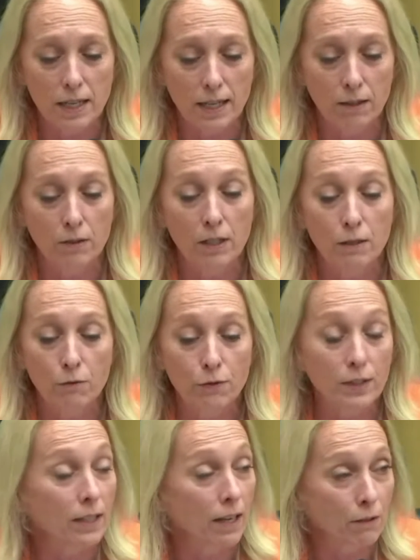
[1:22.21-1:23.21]
down in
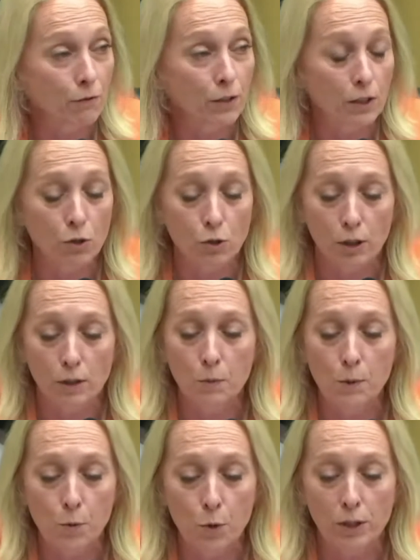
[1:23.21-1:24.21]
Philadelphia during
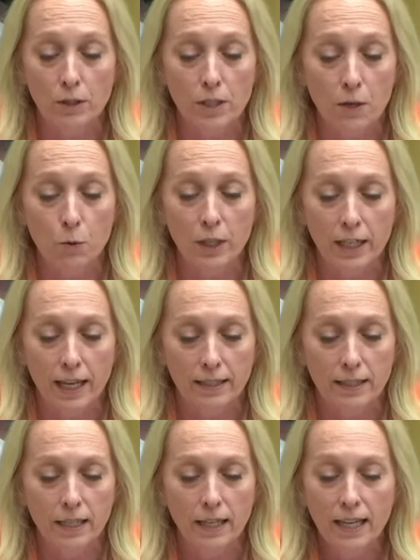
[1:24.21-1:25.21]
the Memorial Day
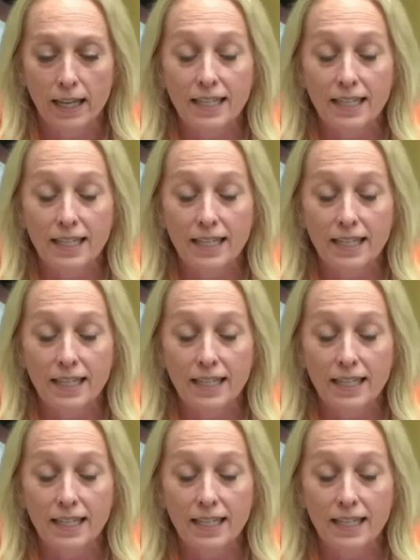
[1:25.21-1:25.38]
weekend.